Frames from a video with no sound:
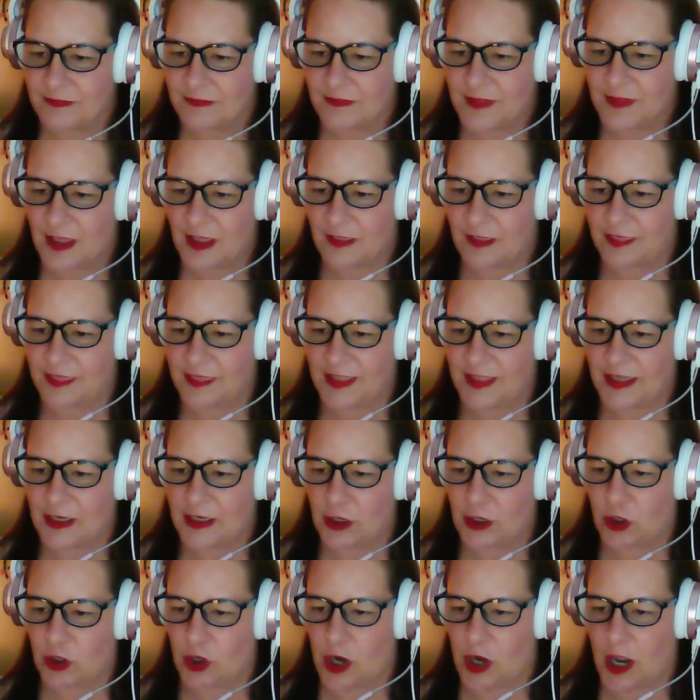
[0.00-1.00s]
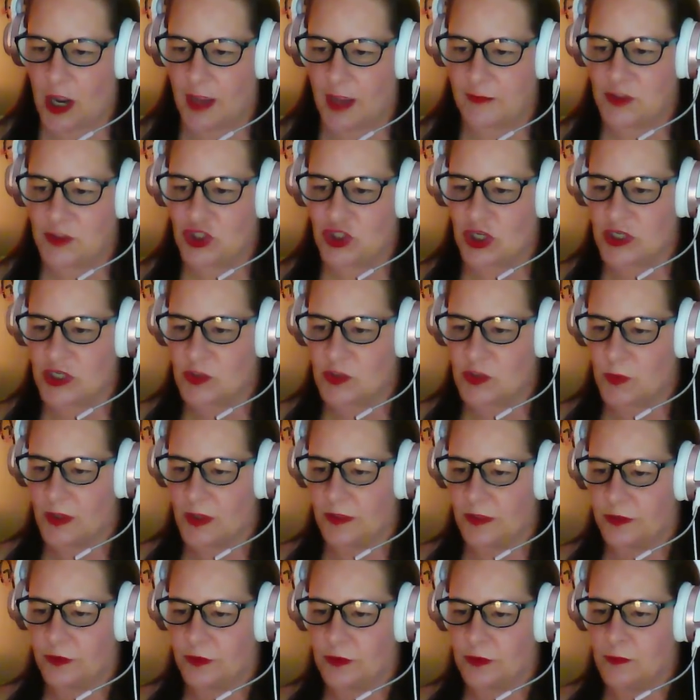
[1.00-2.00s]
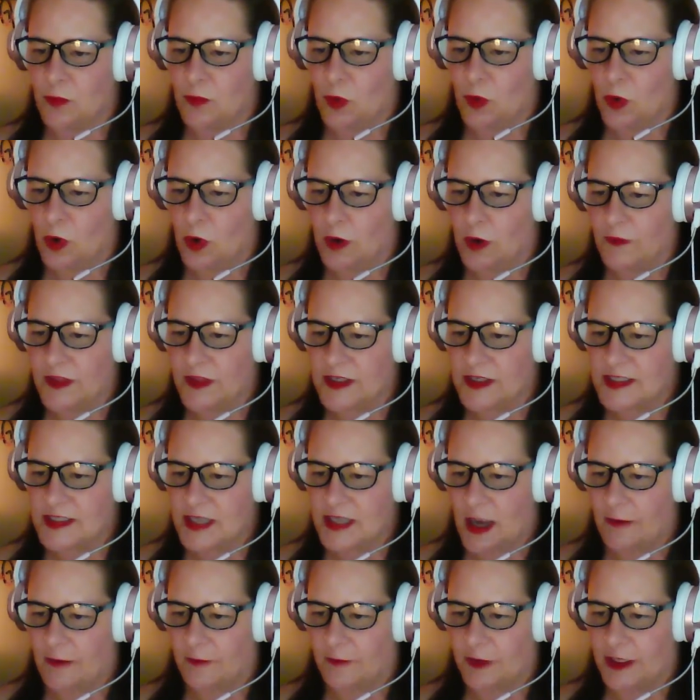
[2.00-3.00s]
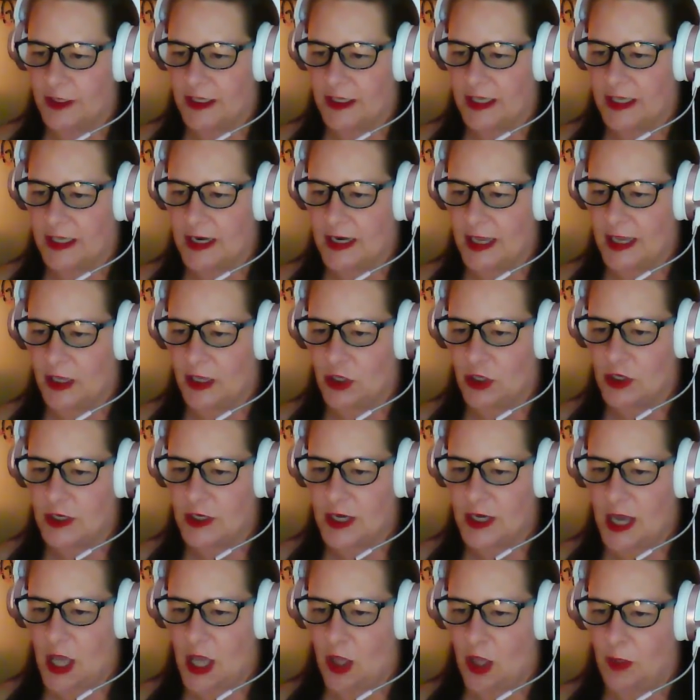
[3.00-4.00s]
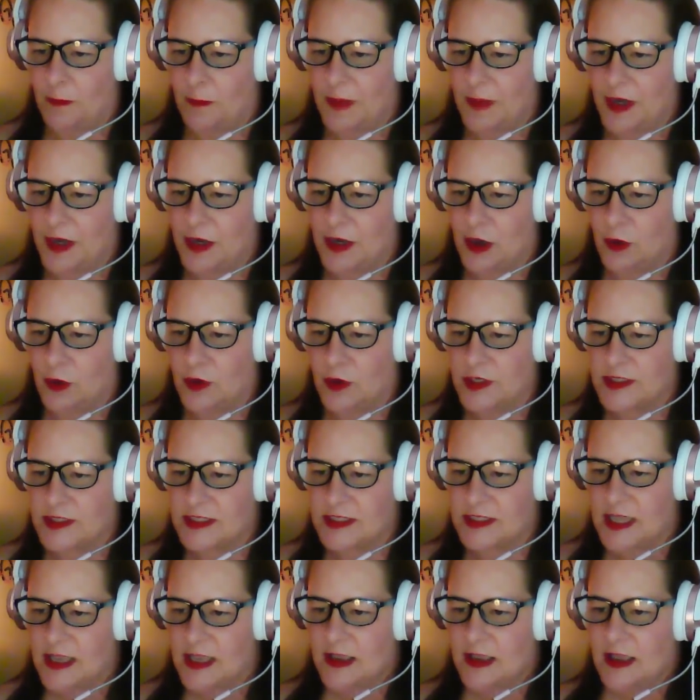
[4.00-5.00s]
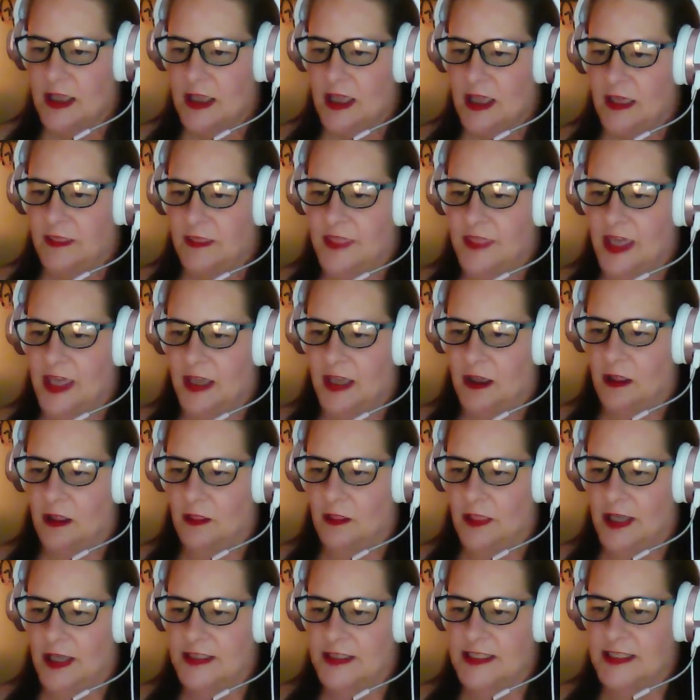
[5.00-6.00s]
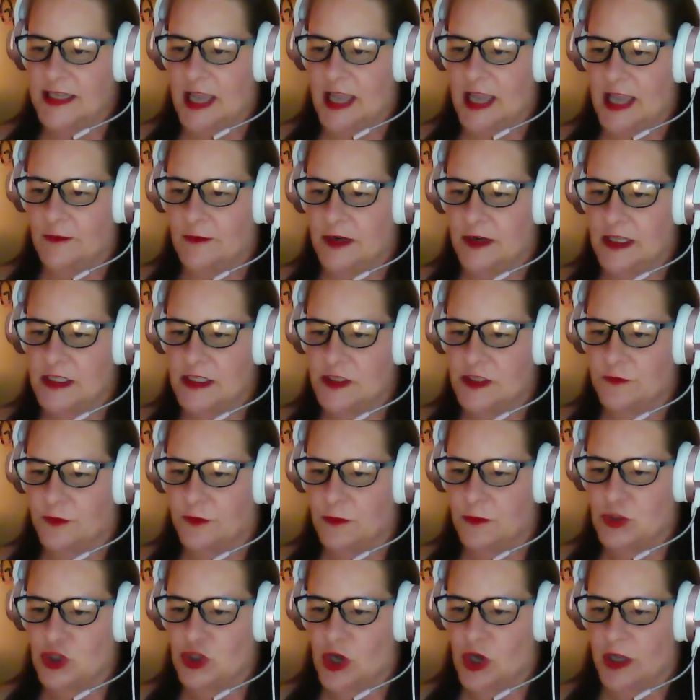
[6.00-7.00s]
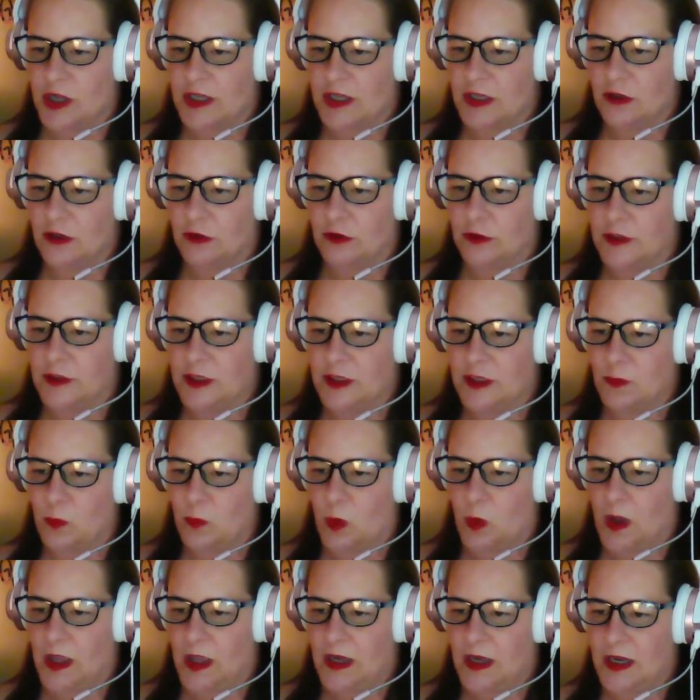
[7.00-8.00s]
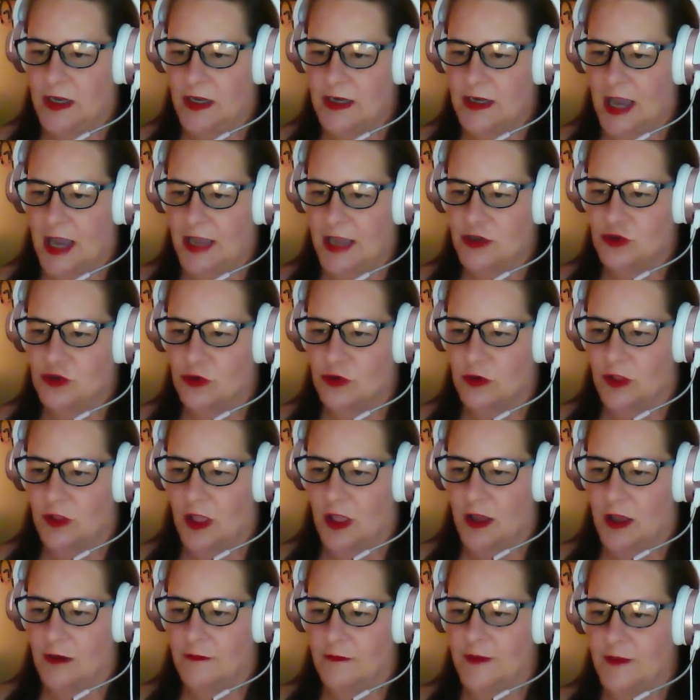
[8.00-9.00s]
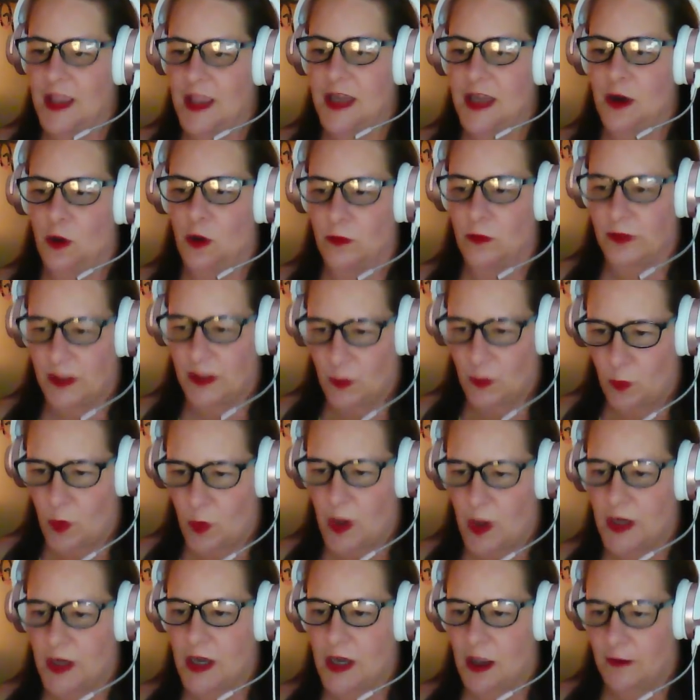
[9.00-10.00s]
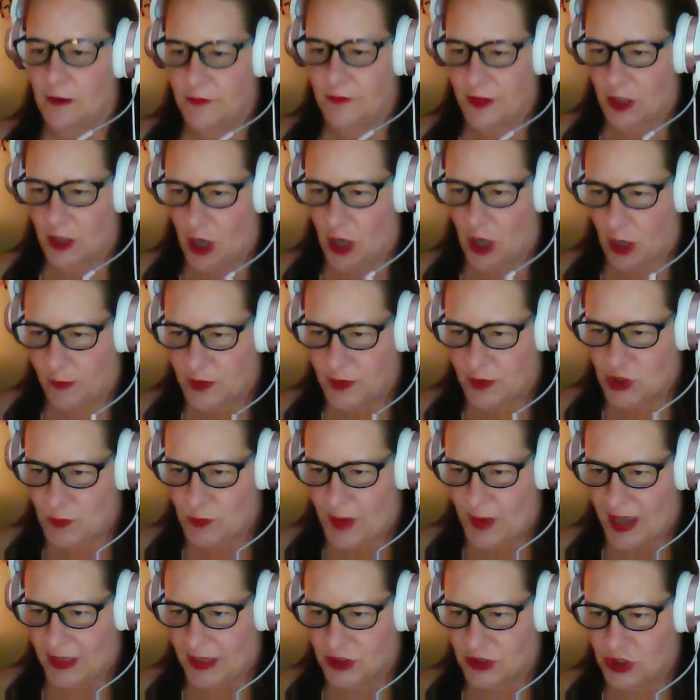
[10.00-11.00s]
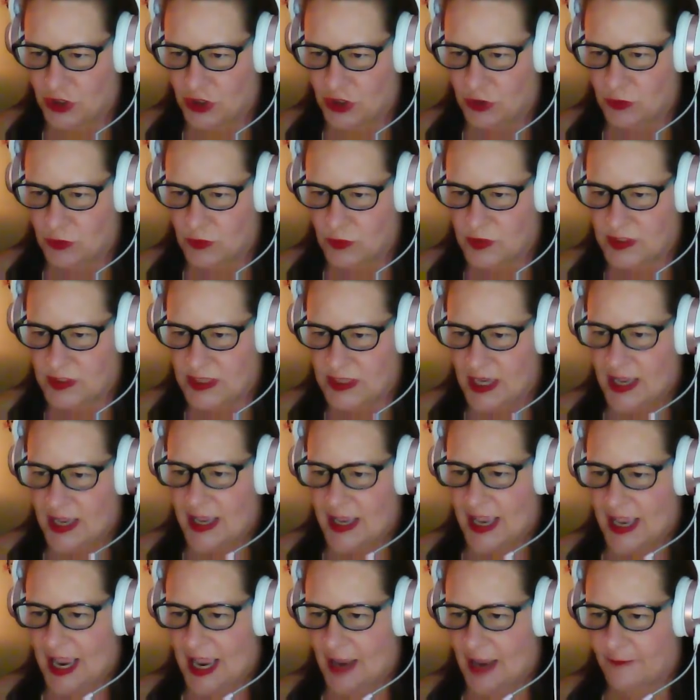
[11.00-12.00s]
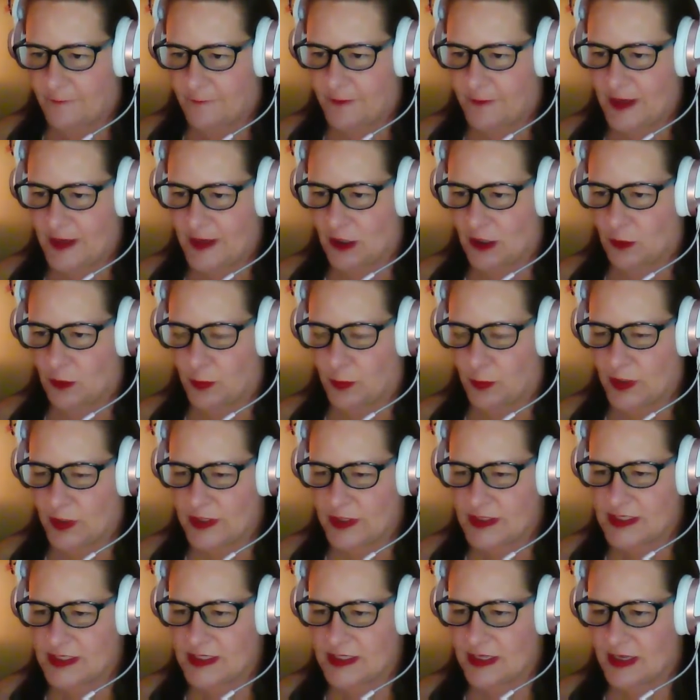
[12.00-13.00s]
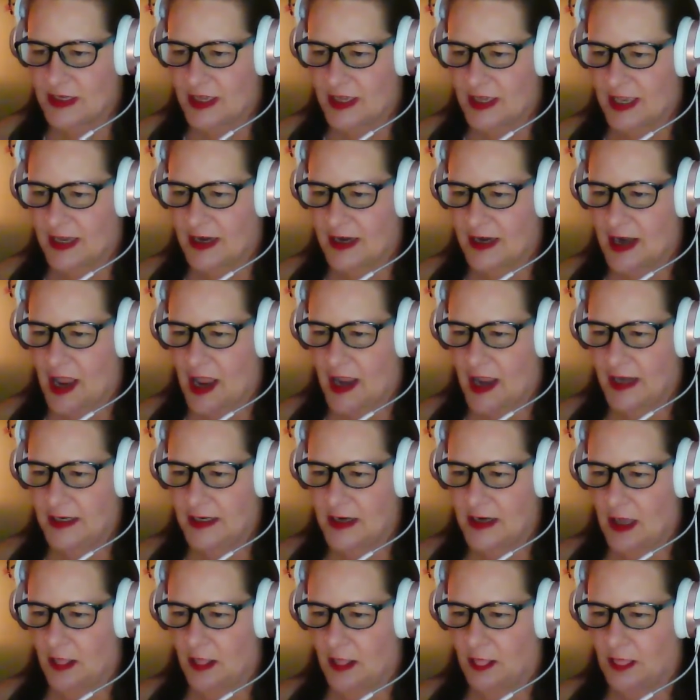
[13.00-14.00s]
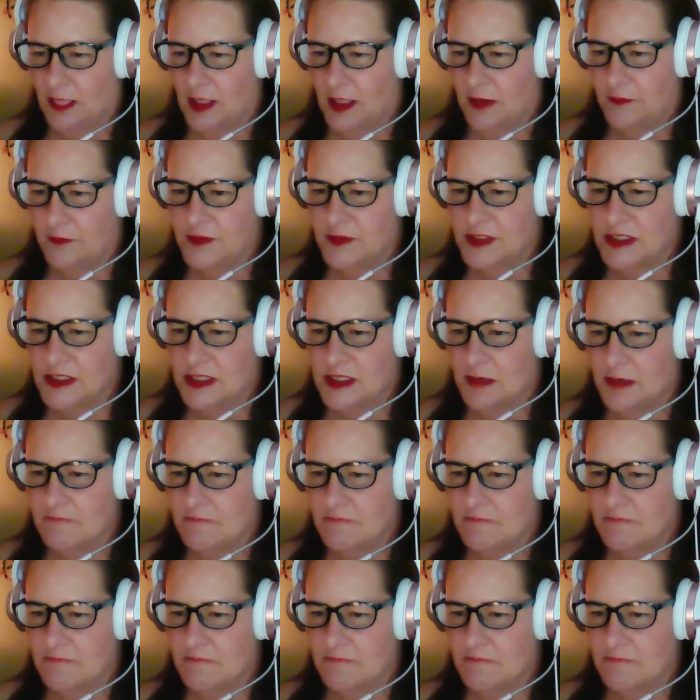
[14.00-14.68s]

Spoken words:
Athena Grimes just went through more of the discovery again. I couldn't help but notice they collected evidence from truck, including one nitrile glove, and only one of the garbage bags used had fingerprints and 9 lifts.